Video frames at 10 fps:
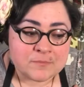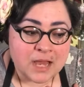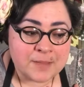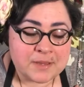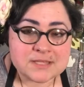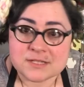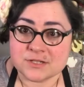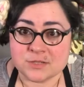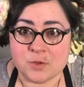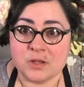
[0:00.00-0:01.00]
I'm at such
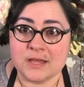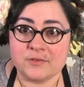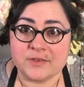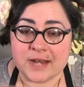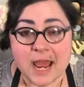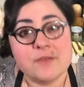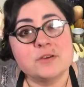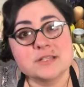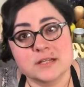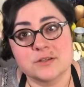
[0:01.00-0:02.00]
a small level that
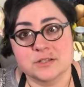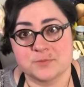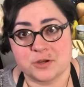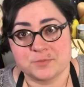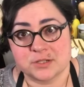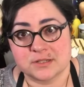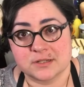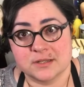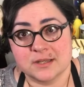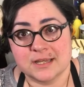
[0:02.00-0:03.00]
every single subscription
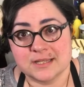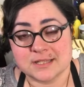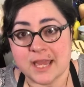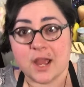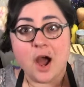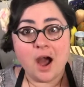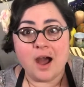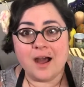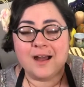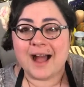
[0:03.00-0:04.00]
is like,
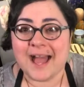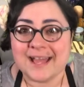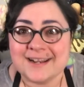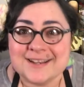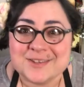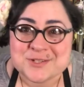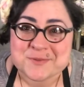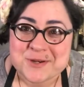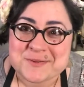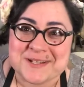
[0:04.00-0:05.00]
I got another
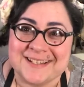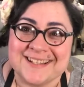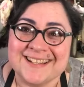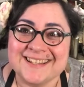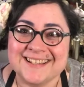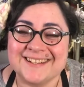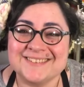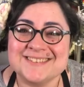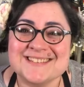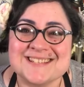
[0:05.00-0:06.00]
subscription, you
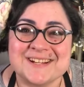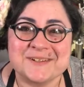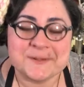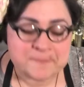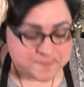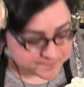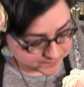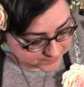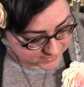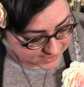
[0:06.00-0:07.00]
know? So
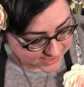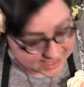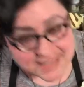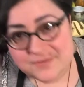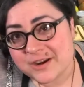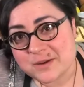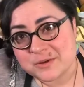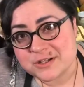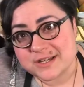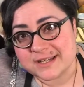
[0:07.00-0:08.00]
it's very
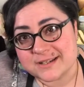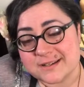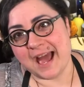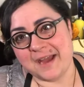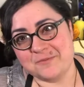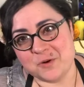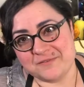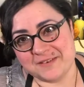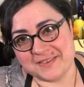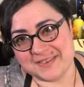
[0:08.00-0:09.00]
appreciated. I have more
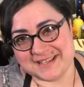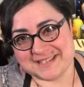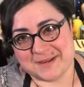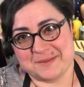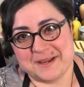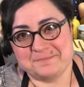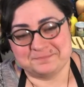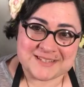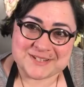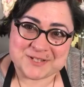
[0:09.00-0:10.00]
fun things coming up
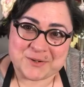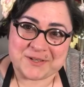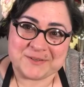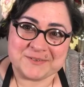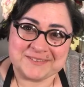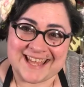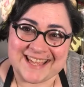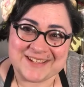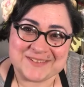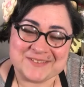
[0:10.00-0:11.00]
to show you.
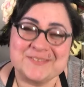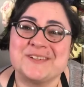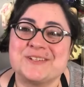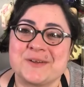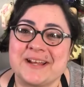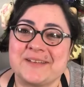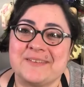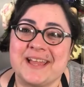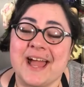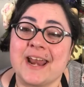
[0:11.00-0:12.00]
Thank you for joining
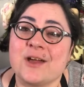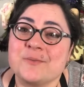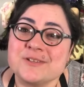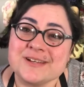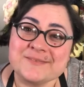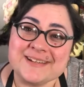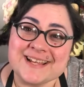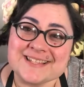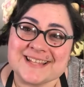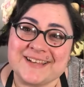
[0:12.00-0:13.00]
me, and I hope you join me
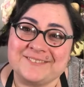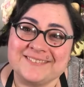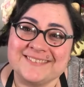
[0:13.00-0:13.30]
next time.